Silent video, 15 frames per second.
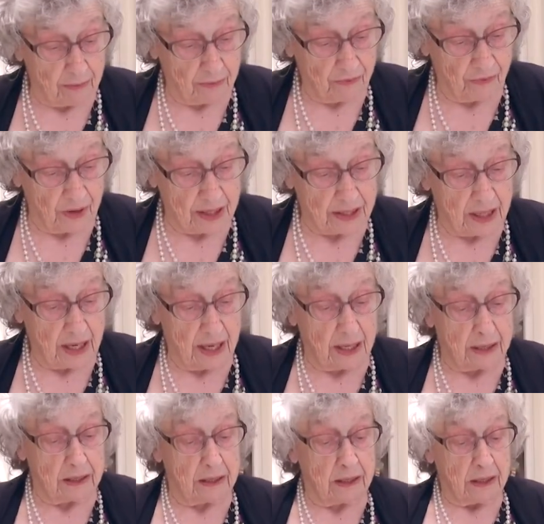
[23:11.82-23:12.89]
I'm afraid it
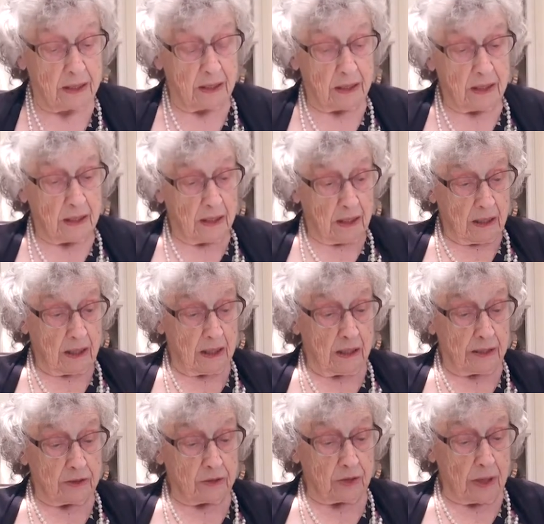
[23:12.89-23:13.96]
had a
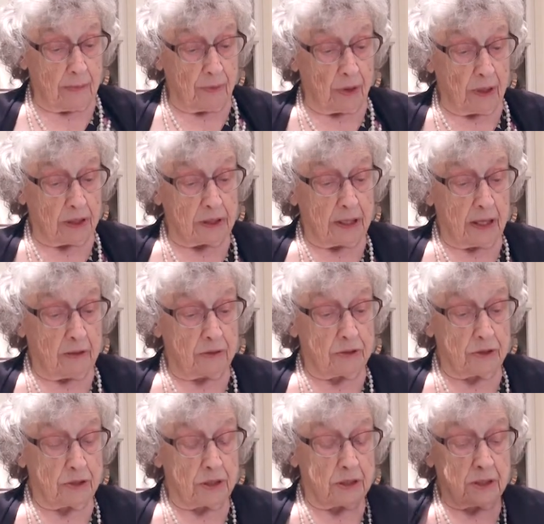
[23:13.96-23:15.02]
lot of trouble on the
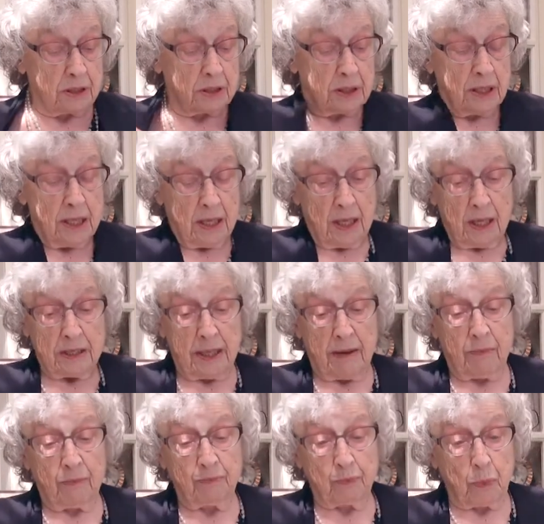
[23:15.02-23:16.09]
ocean. And
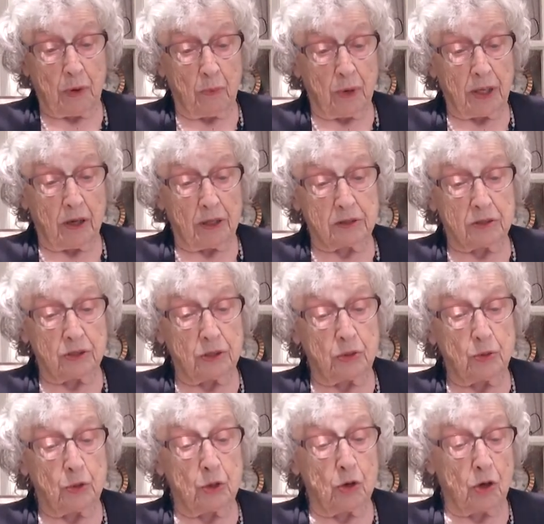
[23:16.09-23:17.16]
then when we got to
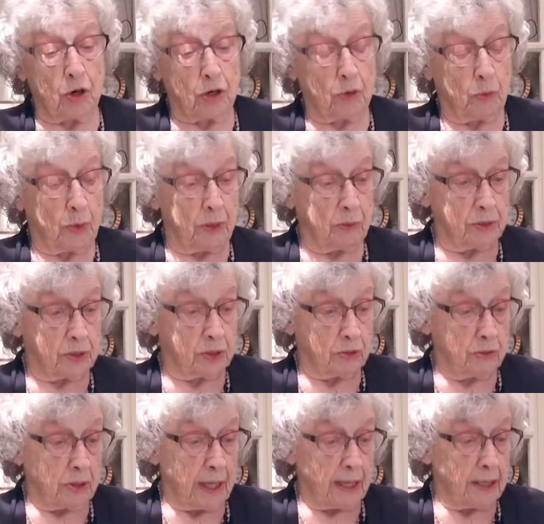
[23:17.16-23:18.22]
New York, we were
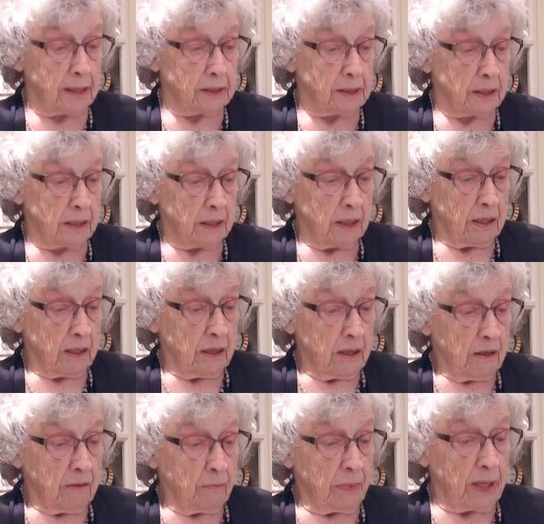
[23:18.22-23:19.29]
too late
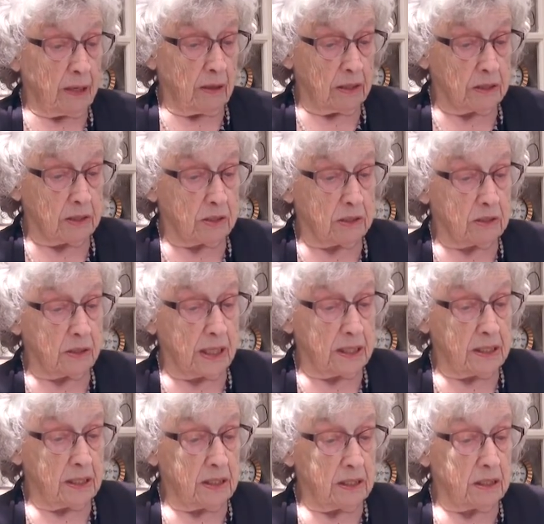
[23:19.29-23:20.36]
because to
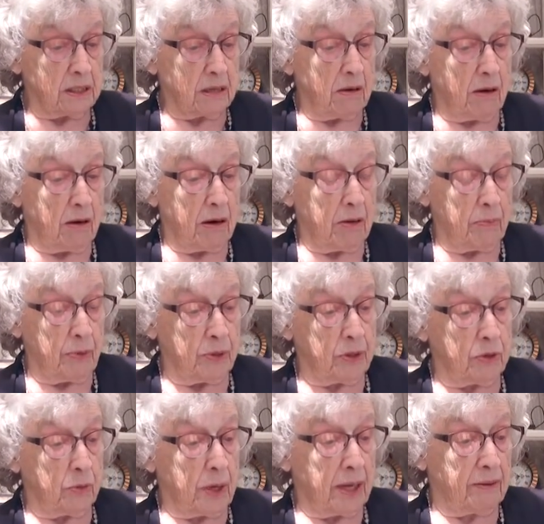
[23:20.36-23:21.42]
get into the harbor,
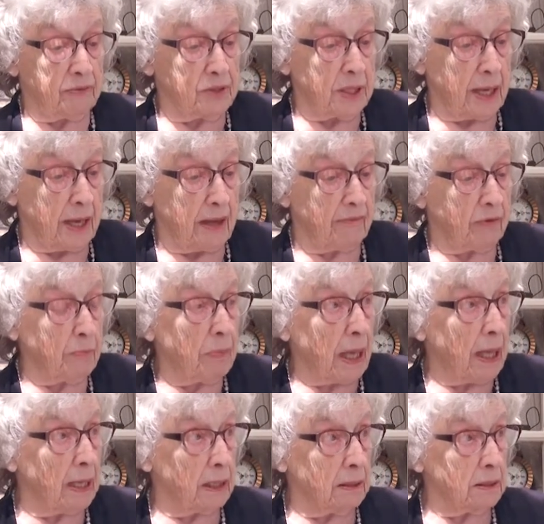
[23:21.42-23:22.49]
you have to have a
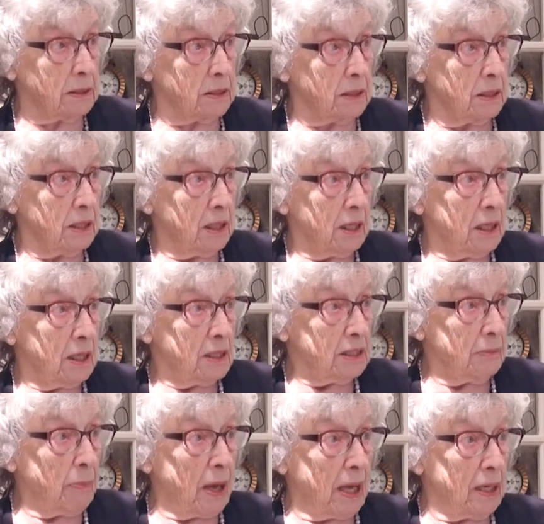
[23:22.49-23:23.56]
pilot.
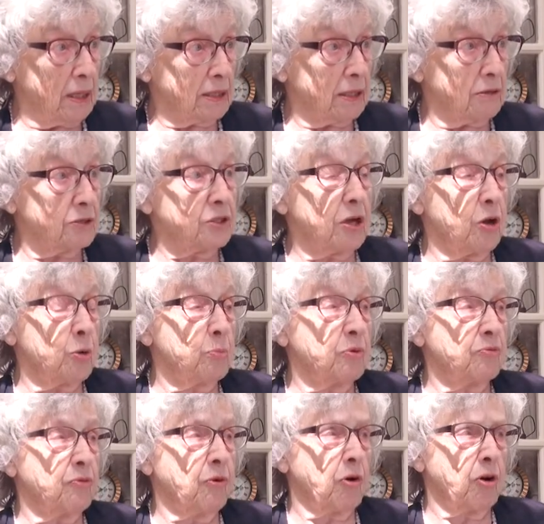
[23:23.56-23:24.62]
And the pilot goes home
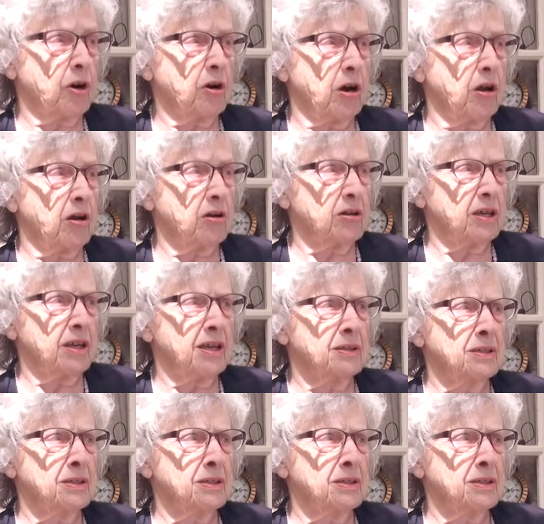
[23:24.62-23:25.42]
at 4 o'clock. And,